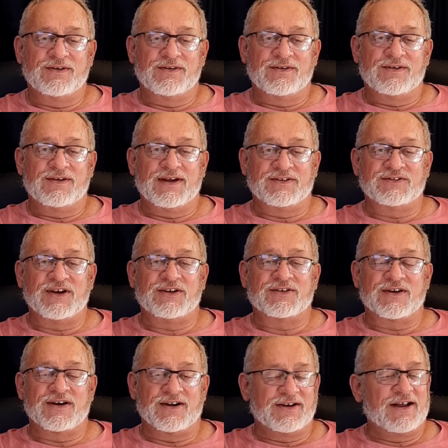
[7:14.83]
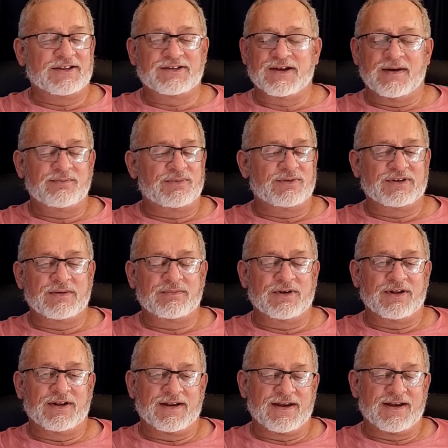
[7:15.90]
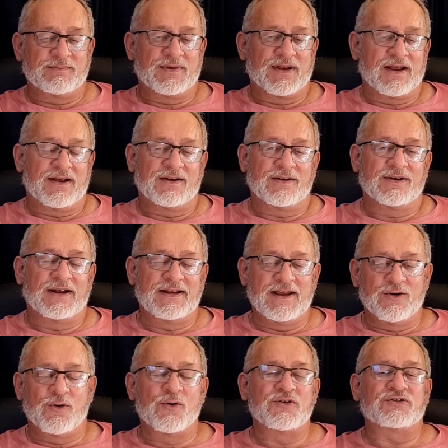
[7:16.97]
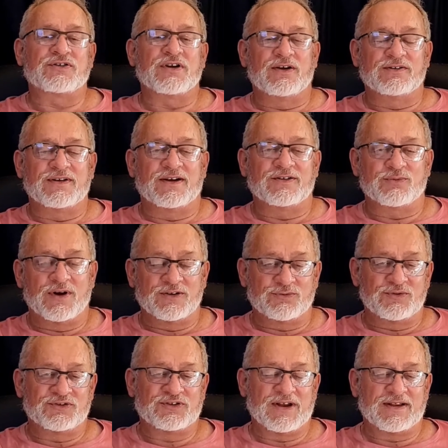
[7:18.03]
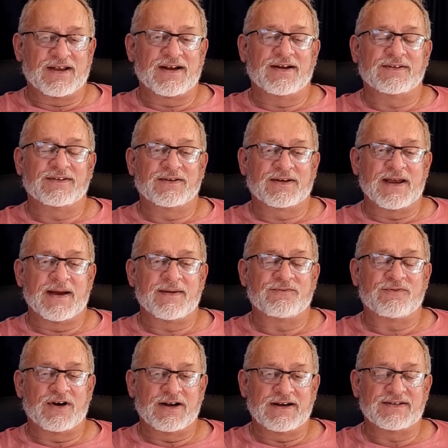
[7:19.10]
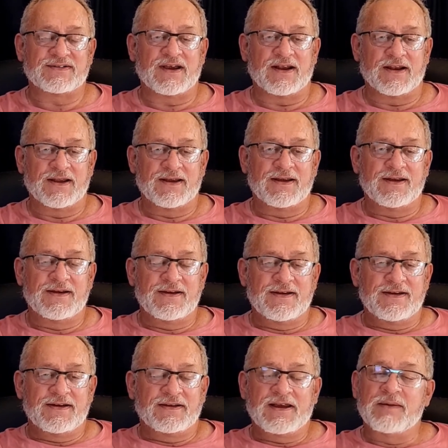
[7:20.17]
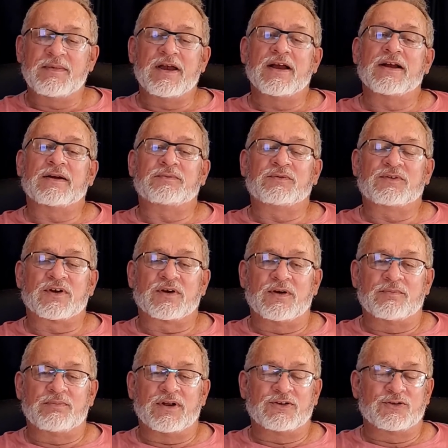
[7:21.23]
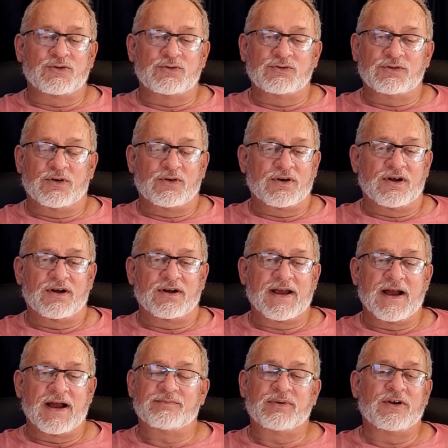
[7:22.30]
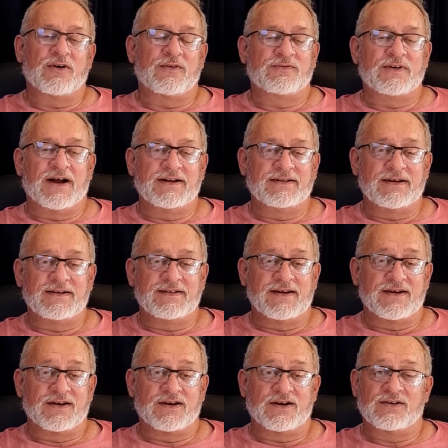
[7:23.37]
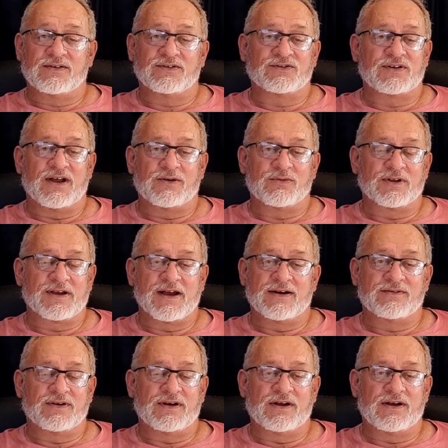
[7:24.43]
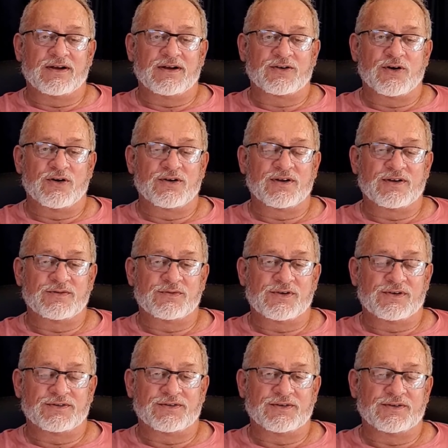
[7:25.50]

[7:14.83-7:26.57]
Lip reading: etc. Typical real Marada. And he always told us, once we sat around the campfire, and he said, give me a platoon or a company of 19-year-olds that will conquer the world.